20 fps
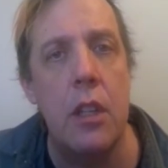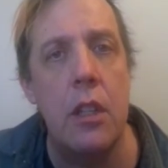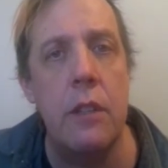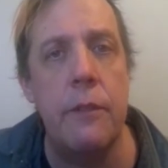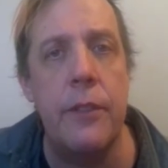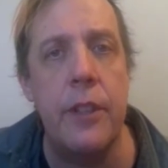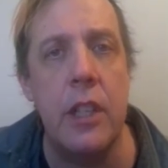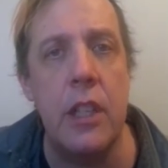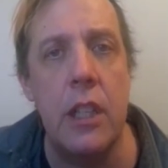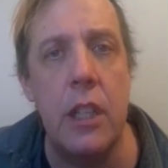
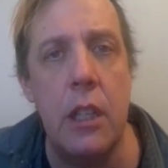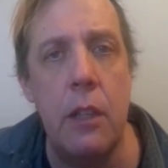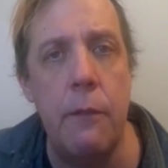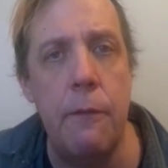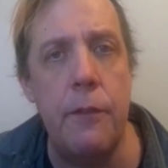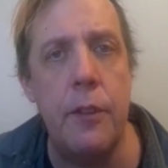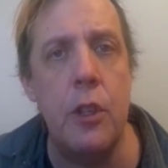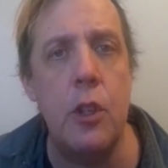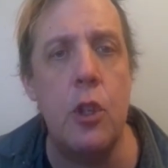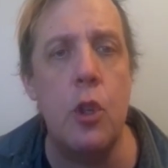if an
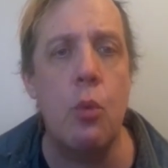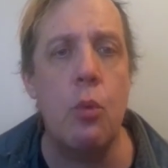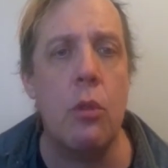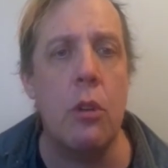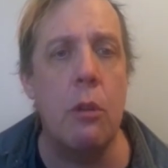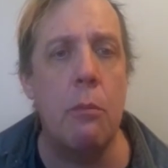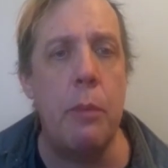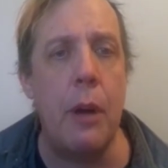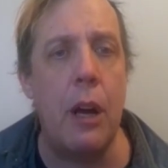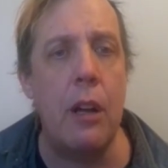infant
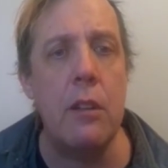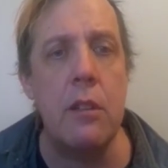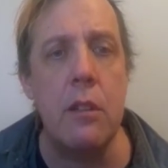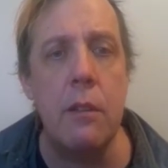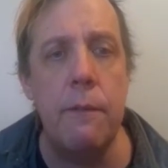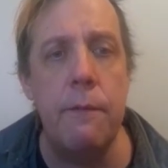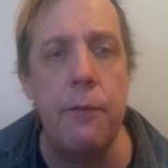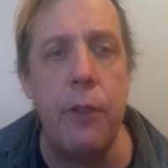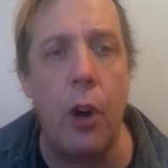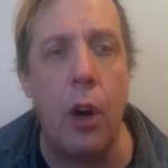were about to
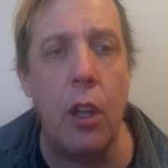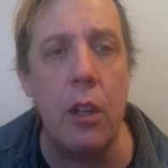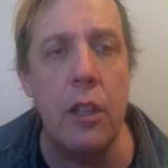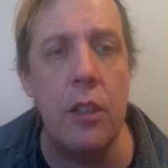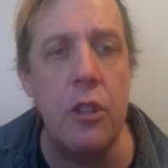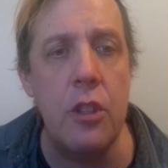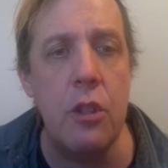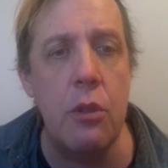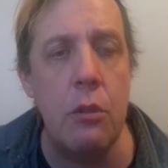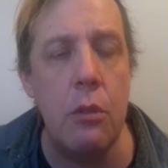fall
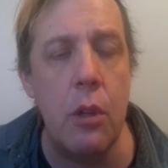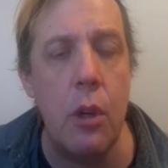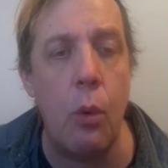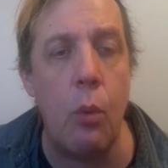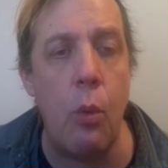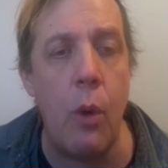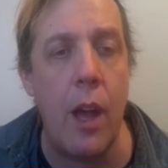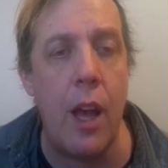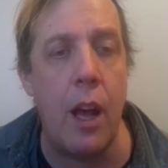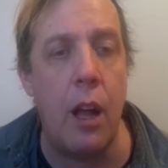into a
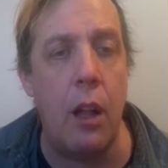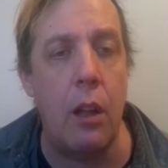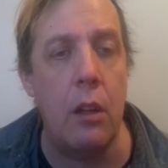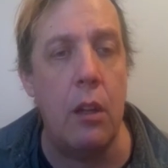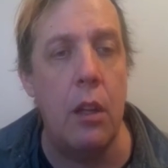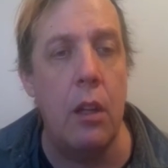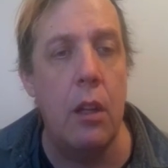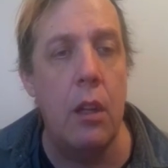well,